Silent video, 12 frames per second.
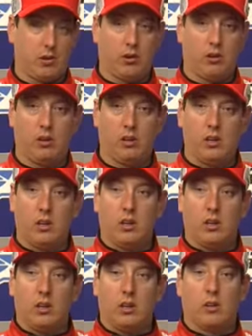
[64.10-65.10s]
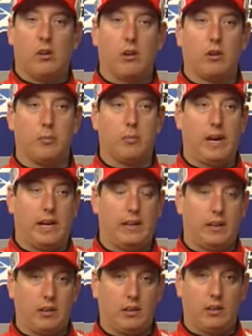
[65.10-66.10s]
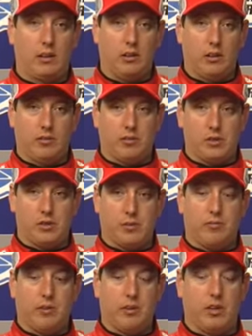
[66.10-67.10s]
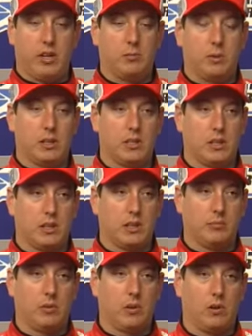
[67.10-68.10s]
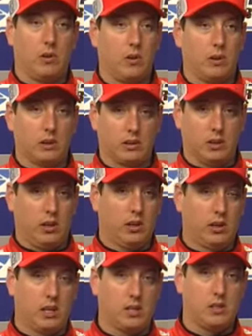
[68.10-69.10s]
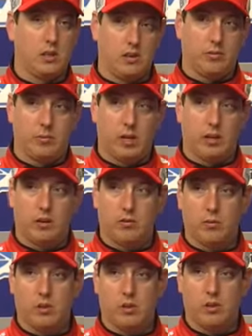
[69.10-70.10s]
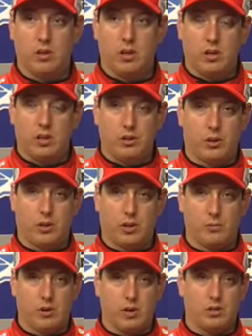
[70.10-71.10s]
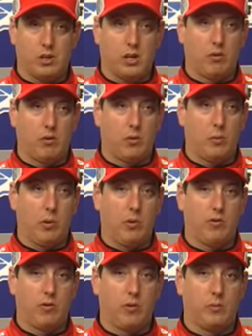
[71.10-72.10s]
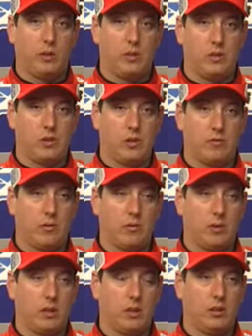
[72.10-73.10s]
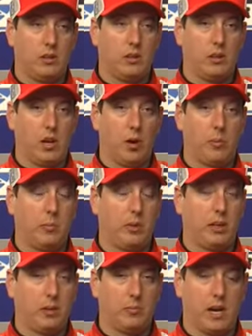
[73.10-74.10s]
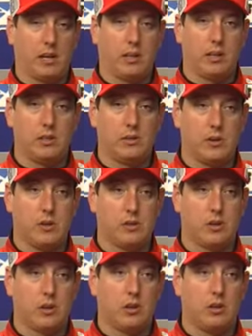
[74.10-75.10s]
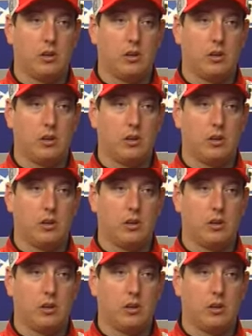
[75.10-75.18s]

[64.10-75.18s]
Carl and Matt. They, you know, they finished up front there, but all in all, you know, I can't say enough about everyone at Joe Gibbs Racing, everyone pulling for me and cheering for me and helping me get back into this race car.